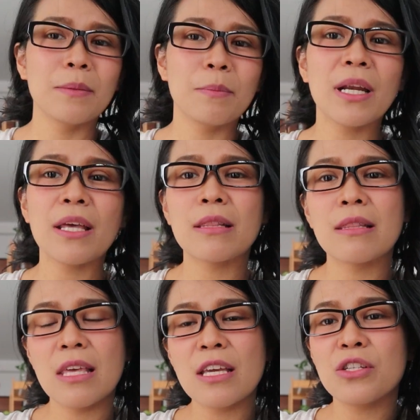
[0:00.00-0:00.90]
But I
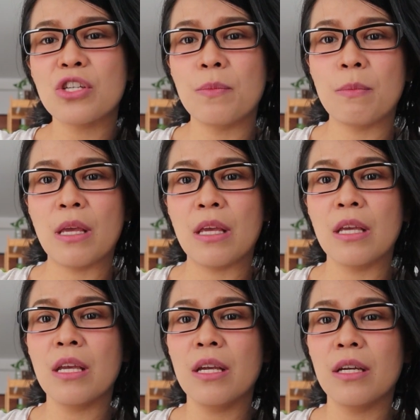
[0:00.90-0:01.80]
think, to
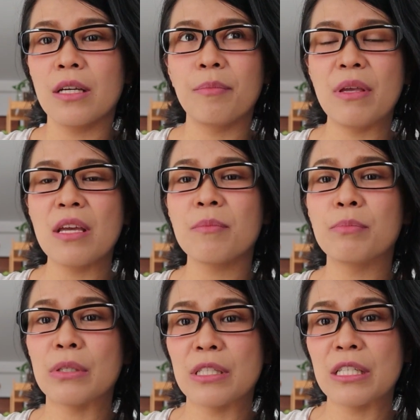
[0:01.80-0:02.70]
me, being a
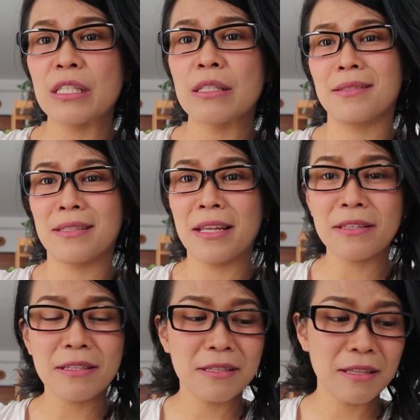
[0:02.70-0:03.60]
Buddhist
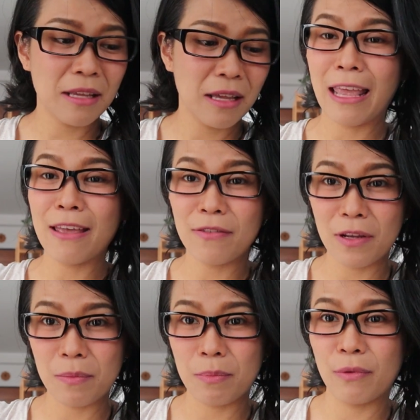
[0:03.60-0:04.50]
since
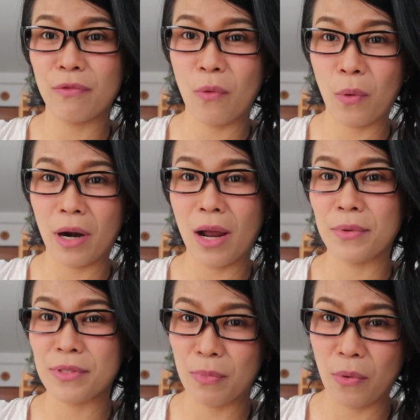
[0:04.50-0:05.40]
even before I
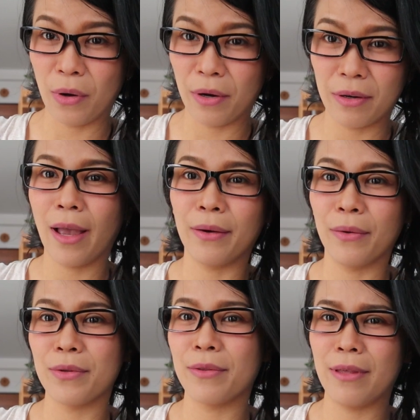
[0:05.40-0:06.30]
was born, I
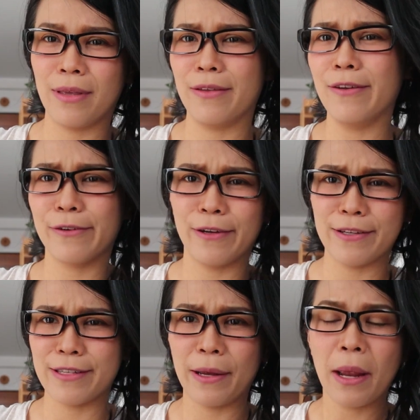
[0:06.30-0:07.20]
know you're thinking you're
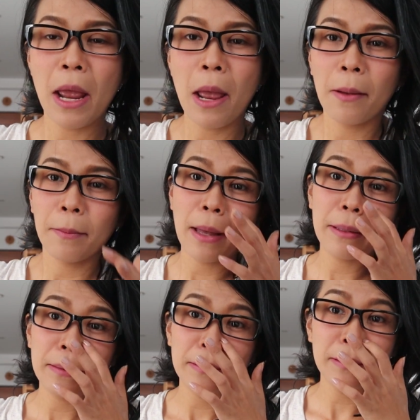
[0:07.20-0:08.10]
crazy, but
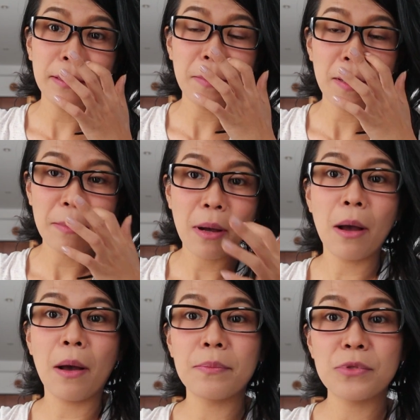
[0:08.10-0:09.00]
you know, my
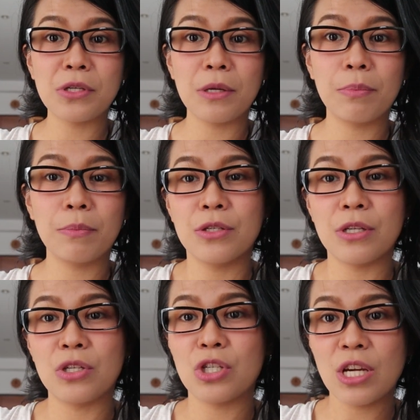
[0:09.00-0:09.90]
mom, she
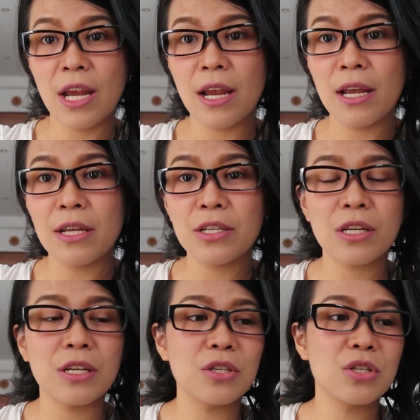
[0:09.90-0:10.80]
chants
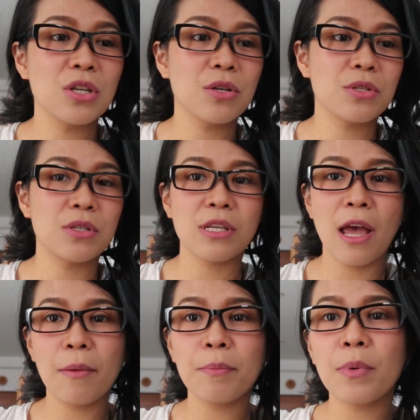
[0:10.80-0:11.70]
and she goes to
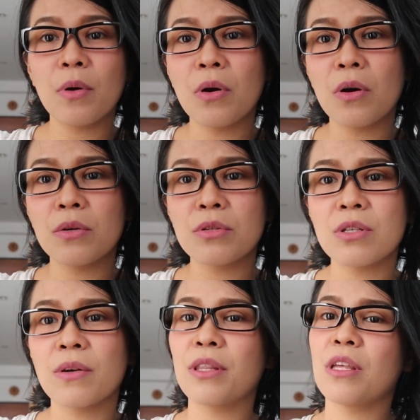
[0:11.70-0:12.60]
temple,
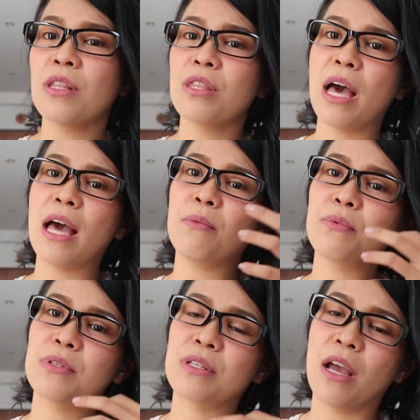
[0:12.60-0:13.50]
so I think that
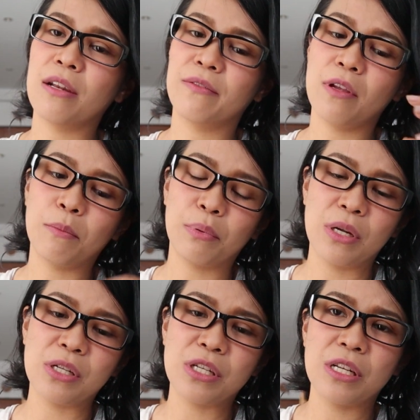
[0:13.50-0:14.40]
was kind of
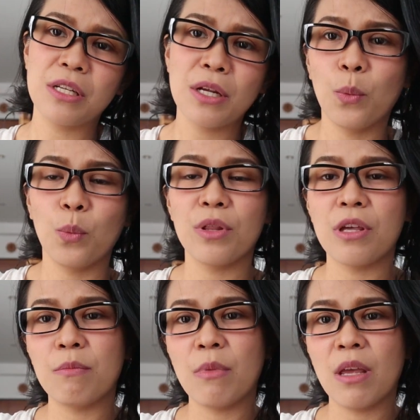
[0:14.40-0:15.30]
imprinted within